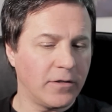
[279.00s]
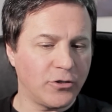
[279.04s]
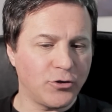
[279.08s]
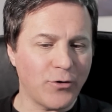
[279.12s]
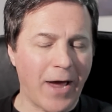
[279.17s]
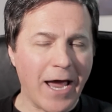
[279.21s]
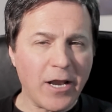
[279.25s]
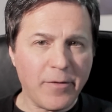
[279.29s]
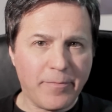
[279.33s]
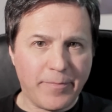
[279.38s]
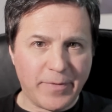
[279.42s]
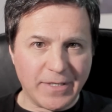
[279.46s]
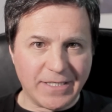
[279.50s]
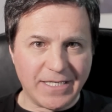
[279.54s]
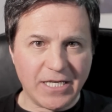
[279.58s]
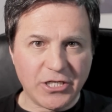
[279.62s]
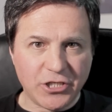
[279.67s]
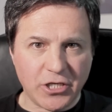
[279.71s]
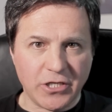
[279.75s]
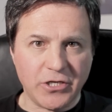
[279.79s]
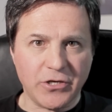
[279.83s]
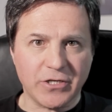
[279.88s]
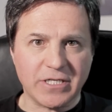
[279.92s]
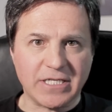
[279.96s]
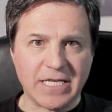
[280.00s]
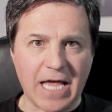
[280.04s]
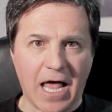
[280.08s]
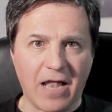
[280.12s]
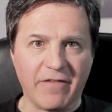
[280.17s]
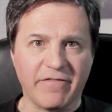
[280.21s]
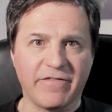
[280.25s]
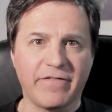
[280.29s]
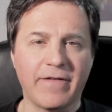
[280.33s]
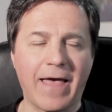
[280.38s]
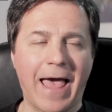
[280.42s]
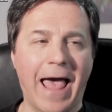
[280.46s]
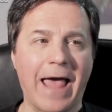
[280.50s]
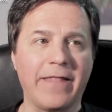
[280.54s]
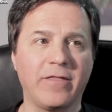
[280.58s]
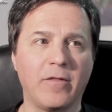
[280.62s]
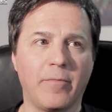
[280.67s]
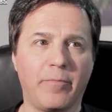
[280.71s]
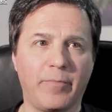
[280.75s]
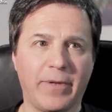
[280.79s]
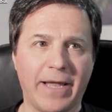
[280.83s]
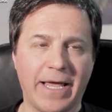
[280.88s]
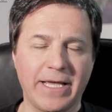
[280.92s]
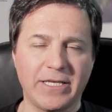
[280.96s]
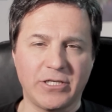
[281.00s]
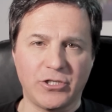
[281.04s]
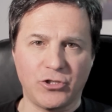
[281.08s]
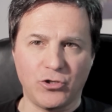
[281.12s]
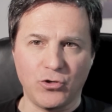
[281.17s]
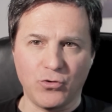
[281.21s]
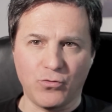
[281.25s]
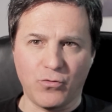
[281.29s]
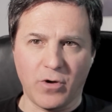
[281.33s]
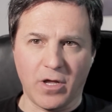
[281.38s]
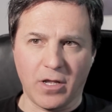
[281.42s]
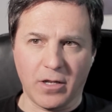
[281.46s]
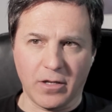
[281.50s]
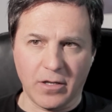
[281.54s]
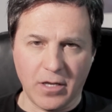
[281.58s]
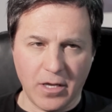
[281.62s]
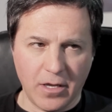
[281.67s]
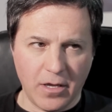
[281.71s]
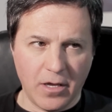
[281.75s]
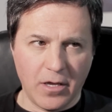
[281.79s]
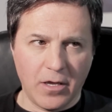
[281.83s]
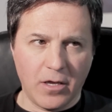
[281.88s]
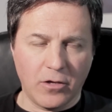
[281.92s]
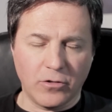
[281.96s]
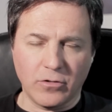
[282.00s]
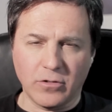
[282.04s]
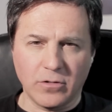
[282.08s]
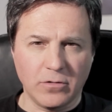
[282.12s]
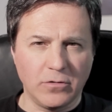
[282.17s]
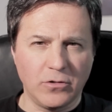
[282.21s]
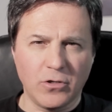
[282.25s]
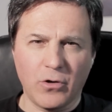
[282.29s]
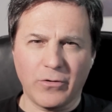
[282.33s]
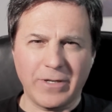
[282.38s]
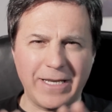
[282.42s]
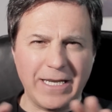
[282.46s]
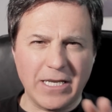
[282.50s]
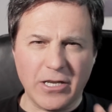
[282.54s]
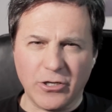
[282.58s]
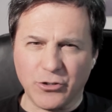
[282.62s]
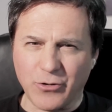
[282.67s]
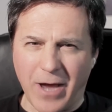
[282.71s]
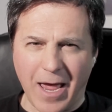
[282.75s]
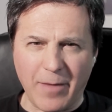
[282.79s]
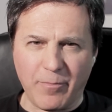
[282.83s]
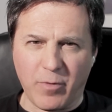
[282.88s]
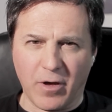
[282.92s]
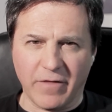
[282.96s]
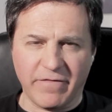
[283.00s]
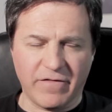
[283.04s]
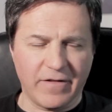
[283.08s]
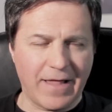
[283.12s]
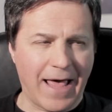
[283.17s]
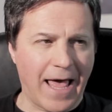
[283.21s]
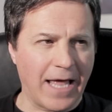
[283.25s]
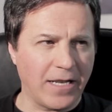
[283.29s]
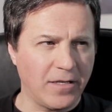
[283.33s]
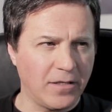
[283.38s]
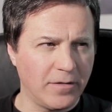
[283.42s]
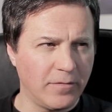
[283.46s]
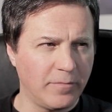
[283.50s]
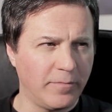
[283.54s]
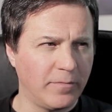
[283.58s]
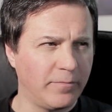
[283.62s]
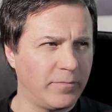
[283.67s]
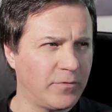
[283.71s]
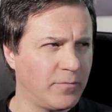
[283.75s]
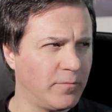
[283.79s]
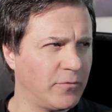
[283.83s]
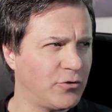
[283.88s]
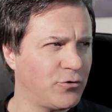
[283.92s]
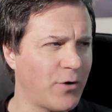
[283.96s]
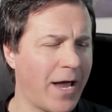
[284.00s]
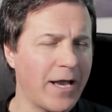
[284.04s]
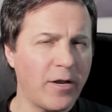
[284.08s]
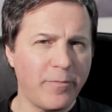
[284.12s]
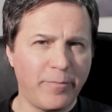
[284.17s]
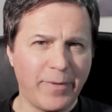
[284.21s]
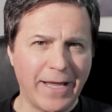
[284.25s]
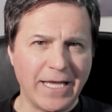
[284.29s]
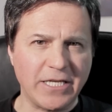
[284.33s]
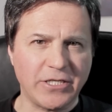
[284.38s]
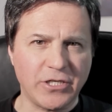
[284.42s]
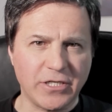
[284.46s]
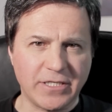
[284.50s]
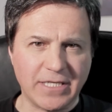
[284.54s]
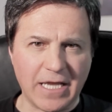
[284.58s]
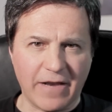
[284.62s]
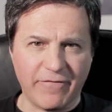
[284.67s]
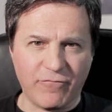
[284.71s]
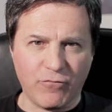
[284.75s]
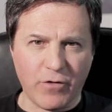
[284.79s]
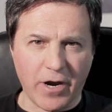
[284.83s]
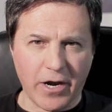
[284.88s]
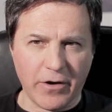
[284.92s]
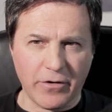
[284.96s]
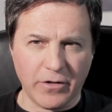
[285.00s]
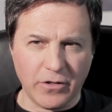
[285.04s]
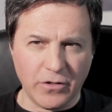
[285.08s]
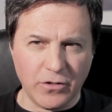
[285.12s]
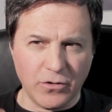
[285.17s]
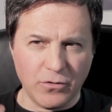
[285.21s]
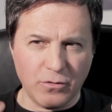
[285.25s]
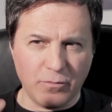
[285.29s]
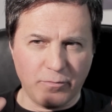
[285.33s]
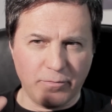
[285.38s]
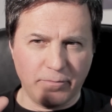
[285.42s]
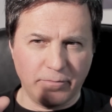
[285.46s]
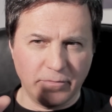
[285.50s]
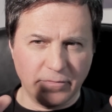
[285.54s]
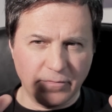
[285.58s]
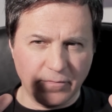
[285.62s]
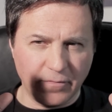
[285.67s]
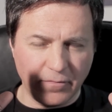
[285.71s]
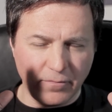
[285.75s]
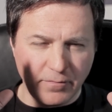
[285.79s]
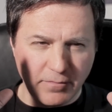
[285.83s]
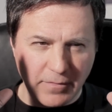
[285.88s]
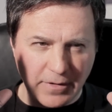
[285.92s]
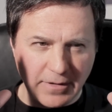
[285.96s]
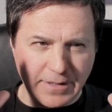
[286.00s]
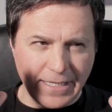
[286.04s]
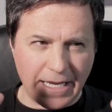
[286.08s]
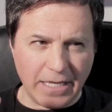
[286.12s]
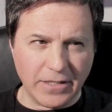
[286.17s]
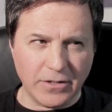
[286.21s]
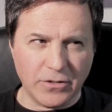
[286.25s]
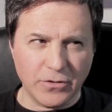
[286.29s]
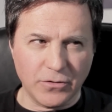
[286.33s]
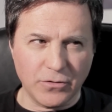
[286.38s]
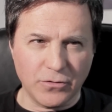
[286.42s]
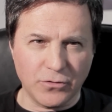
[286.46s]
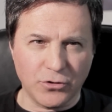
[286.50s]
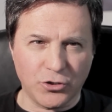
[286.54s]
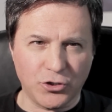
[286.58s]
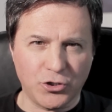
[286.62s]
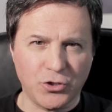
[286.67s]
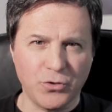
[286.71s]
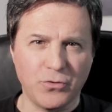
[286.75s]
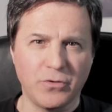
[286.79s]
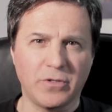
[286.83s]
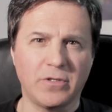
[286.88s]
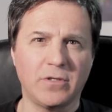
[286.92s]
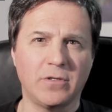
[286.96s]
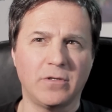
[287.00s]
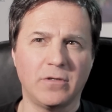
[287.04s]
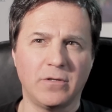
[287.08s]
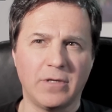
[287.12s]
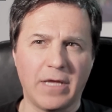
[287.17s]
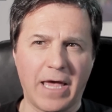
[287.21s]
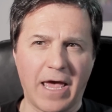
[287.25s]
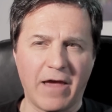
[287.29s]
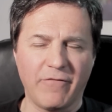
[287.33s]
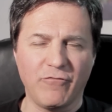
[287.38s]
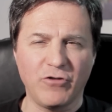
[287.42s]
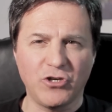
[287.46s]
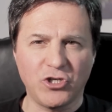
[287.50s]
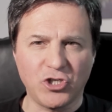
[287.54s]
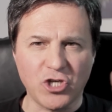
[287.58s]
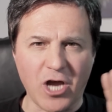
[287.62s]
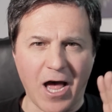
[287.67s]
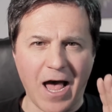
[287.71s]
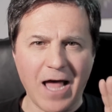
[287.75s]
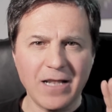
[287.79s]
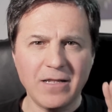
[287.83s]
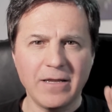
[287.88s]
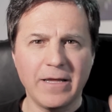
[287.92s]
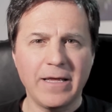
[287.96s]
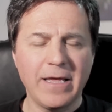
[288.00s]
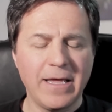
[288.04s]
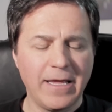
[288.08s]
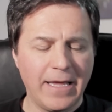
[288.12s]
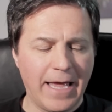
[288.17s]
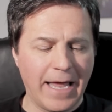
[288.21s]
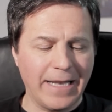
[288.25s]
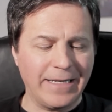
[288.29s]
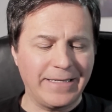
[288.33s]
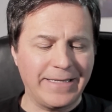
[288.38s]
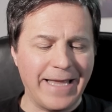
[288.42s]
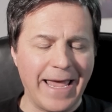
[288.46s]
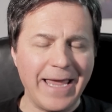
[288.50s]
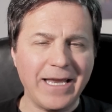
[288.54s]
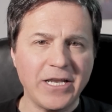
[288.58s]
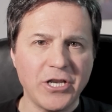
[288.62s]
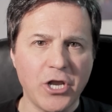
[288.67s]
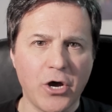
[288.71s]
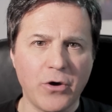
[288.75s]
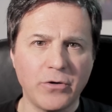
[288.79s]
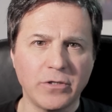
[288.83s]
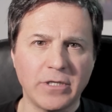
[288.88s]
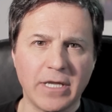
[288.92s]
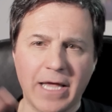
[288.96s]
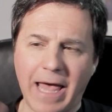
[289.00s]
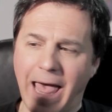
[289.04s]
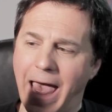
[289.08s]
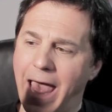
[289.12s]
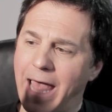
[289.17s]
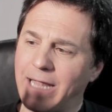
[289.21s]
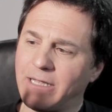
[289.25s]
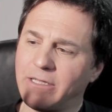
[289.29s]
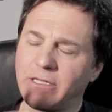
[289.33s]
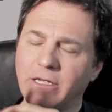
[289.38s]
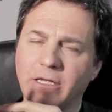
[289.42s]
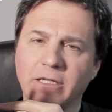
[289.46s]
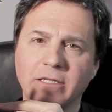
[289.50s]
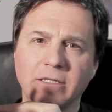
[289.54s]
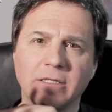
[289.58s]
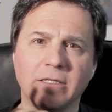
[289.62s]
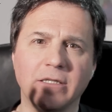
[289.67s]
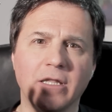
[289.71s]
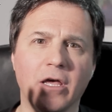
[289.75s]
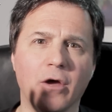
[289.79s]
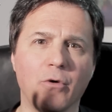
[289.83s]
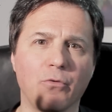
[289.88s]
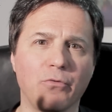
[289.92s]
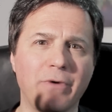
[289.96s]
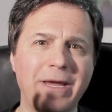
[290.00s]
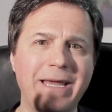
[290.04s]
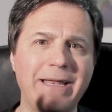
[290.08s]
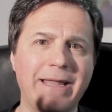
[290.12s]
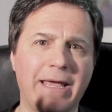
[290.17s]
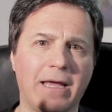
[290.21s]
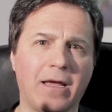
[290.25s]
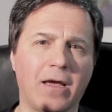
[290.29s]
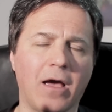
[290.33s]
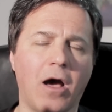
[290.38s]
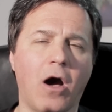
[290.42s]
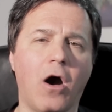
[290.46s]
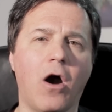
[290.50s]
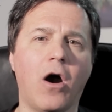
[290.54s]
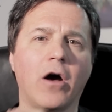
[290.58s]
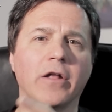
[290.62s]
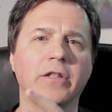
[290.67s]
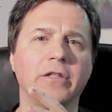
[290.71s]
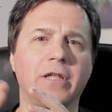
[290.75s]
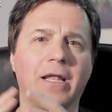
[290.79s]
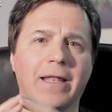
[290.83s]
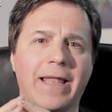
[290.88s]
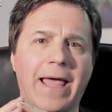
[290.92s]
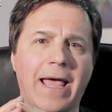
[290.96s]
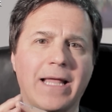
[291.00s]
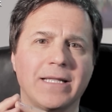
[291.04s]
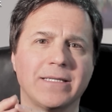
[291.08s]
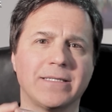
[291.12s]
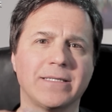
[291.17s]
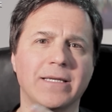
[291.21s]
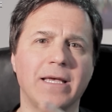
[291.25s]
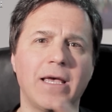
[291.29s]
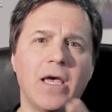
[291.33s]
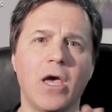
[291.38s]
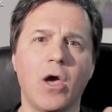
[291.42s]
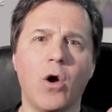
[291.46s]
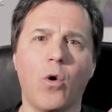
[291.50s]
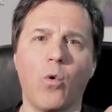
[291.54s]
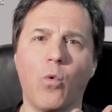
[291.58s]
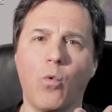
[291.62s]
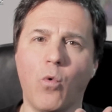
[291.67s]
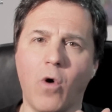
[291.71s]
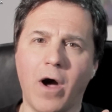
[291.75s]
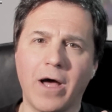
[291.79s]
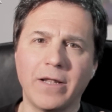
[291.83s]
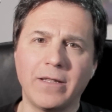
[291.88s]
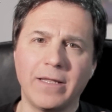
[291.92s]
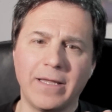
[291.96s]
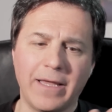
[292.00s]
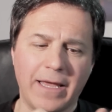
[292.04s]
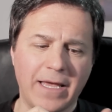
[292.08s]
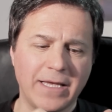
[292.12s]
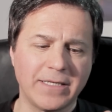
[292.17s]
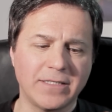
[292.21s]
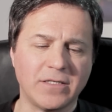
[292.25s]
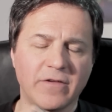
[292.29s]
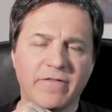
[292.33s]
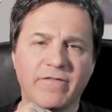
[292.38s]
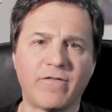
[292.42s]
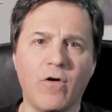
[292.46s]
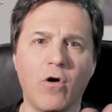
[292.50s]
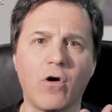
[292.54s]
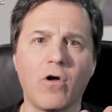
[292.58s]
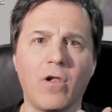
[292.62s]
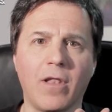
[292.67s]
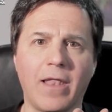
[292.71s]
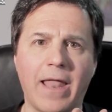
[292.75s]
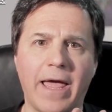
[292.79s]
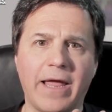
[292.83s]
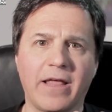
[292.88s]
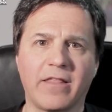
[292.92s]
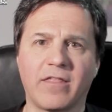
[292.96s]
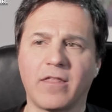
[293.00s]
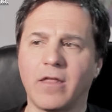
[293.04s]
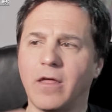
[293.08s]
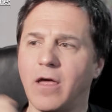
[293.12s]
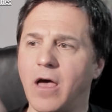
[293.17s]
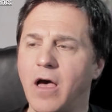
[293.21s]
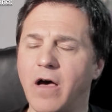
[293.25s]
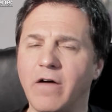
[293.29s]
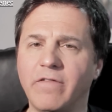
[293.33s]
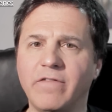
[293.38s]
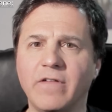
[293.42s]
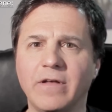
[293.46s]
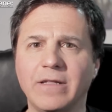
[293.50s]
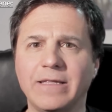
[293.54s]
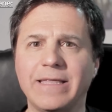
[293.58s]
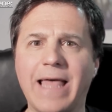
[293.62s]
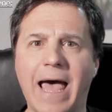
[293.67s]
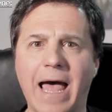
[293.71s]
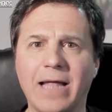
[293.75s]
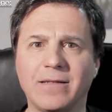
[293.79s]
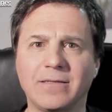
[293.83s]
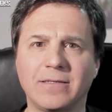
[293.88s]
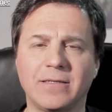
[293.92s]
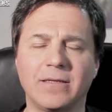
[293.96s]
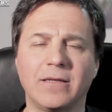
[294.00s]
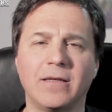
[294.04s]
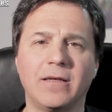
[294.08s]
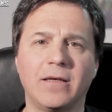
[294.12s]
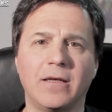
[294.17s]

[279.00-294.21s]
try to position yourself at the place you will, you don't need a tripod for that. Try to place yourself where you intend to shoot every shot and take note at the reading on the lens. What is the focal length of that